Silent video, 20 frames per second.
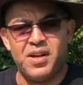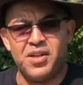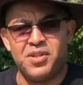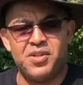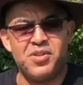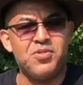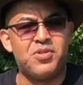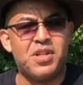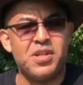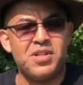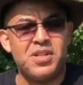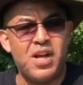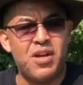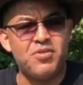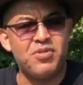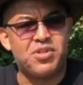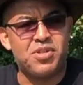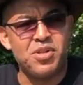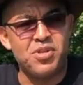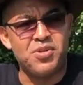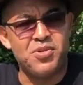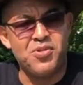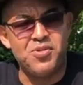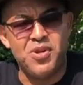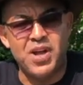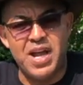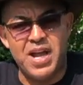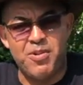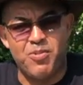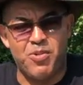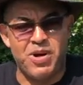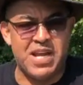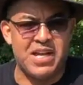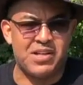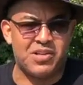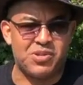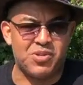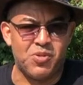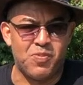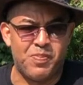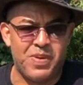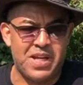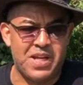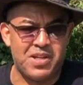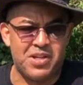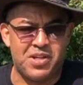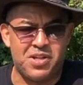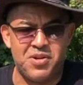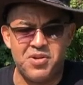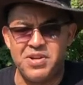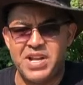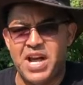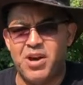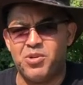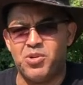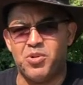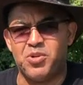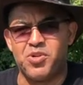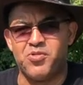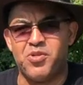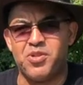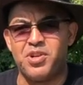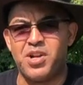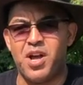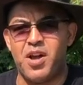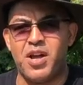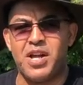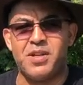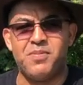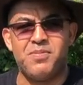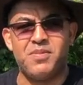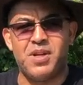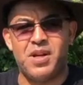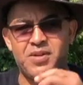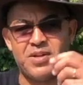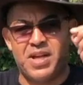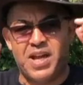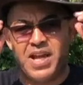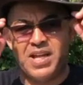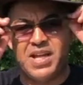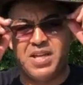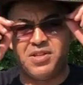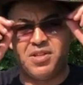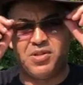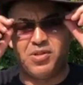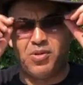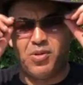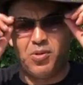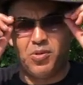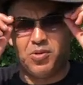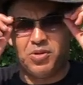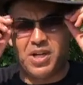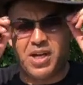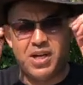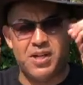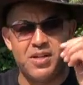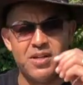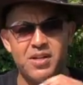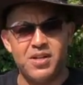You can go to Wix or B&Q now and order online, okay, and just order